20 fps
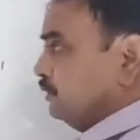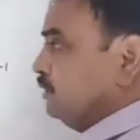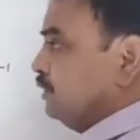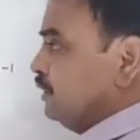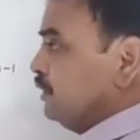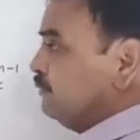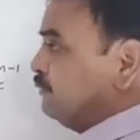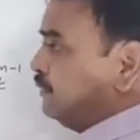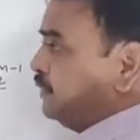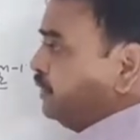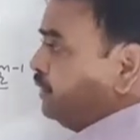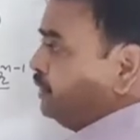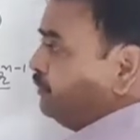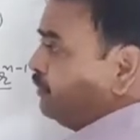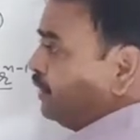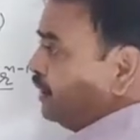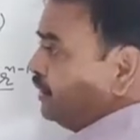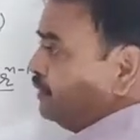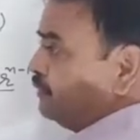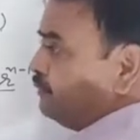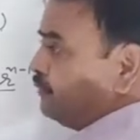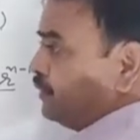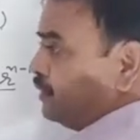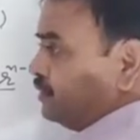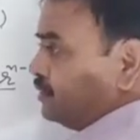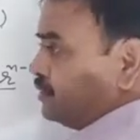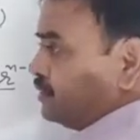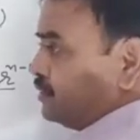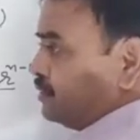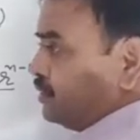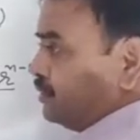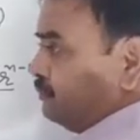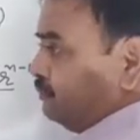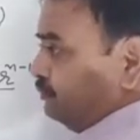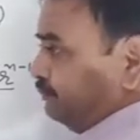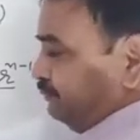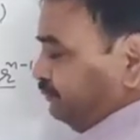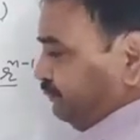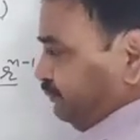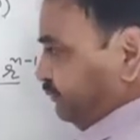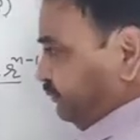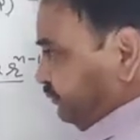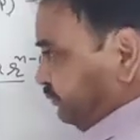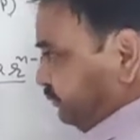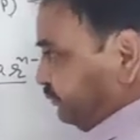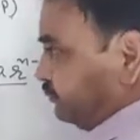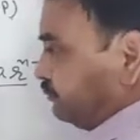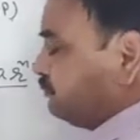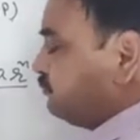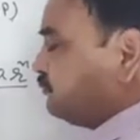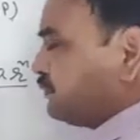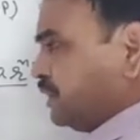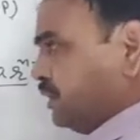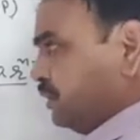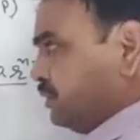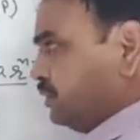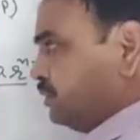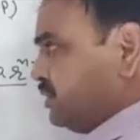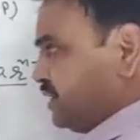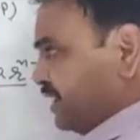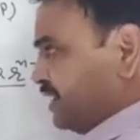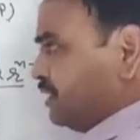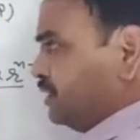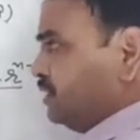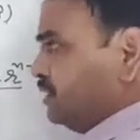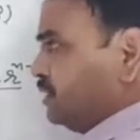if we divide first term, second